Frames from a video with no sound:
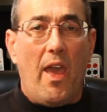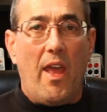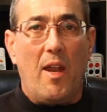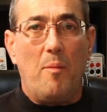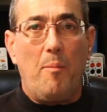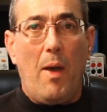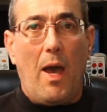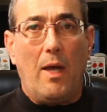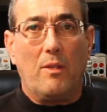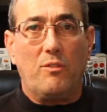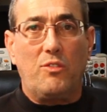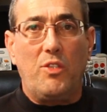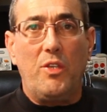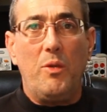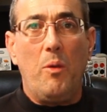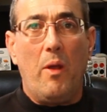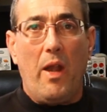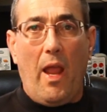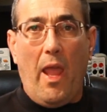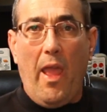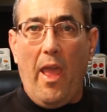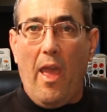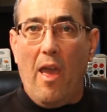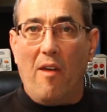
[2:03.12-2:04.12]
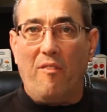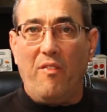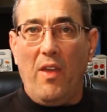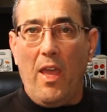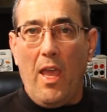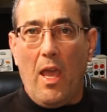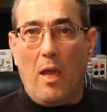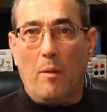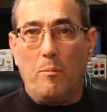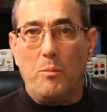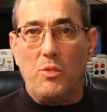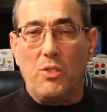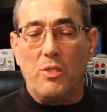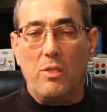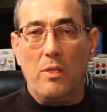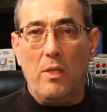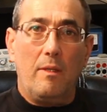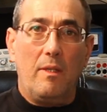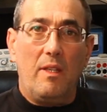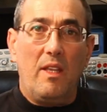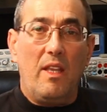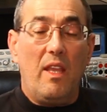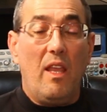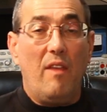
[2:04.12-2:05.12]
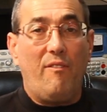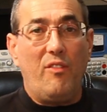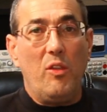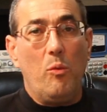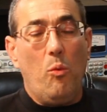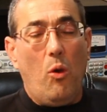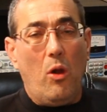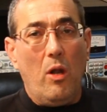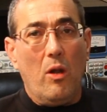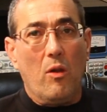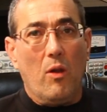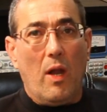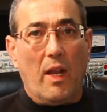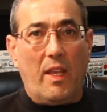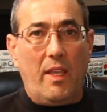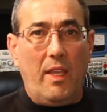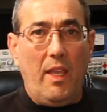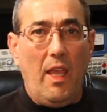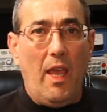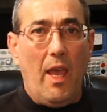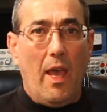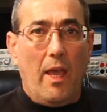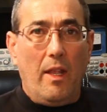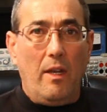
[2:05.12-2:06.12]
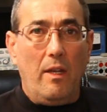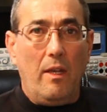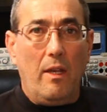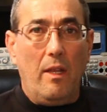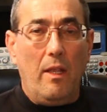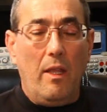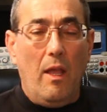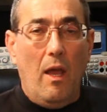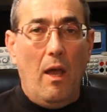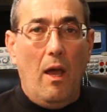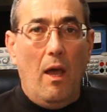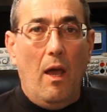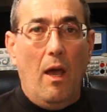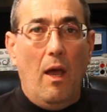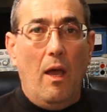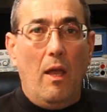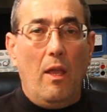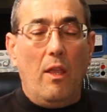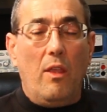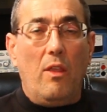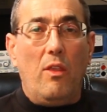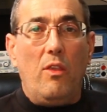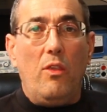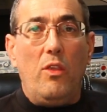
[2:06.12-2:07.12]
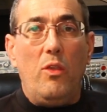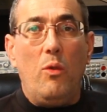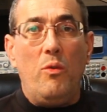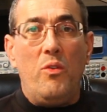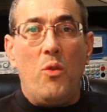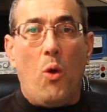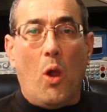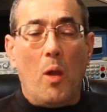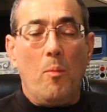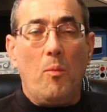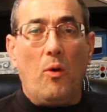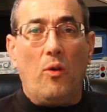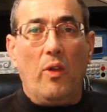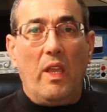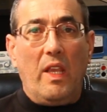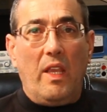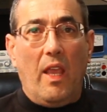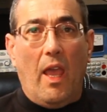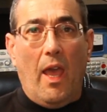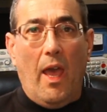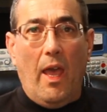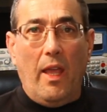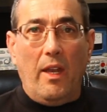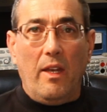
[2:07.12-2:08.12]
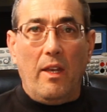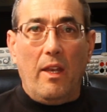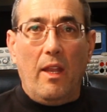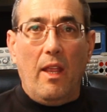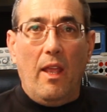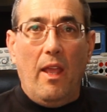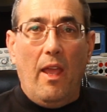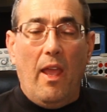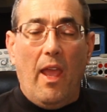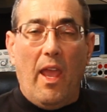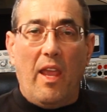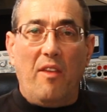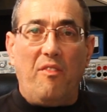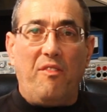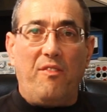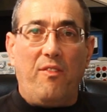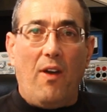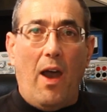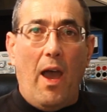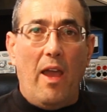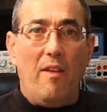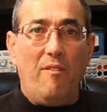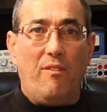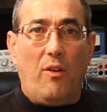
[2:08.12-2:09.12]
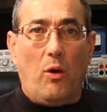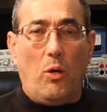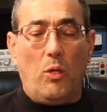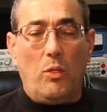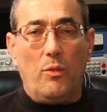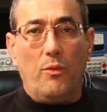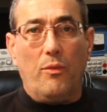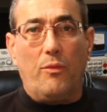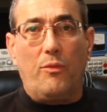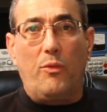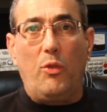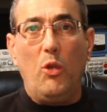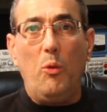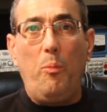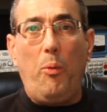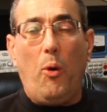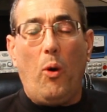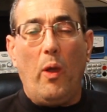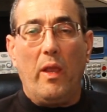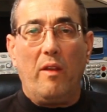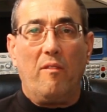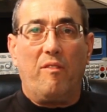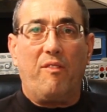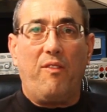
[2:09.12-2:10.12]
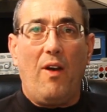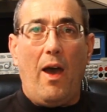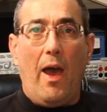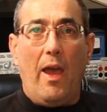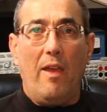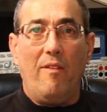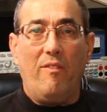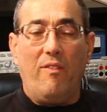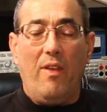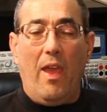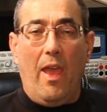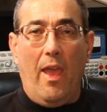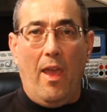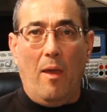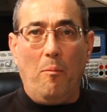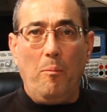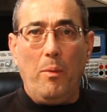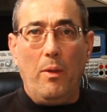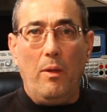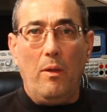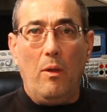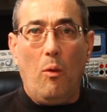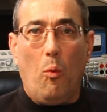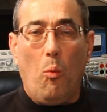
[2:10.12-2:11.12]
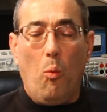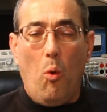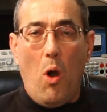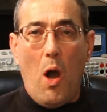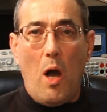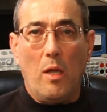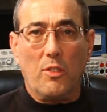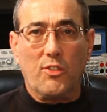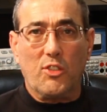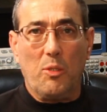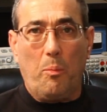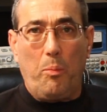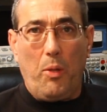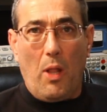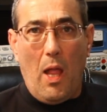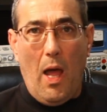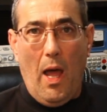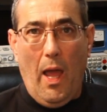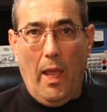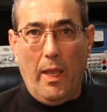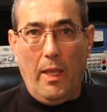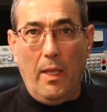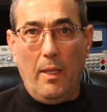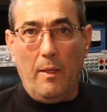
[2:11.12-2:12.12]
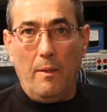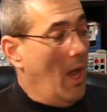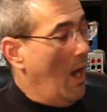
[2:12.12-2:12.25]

and about 2.5 amps. If you order a kit, you normally get a 5 volt, 2.5 amp wall supply.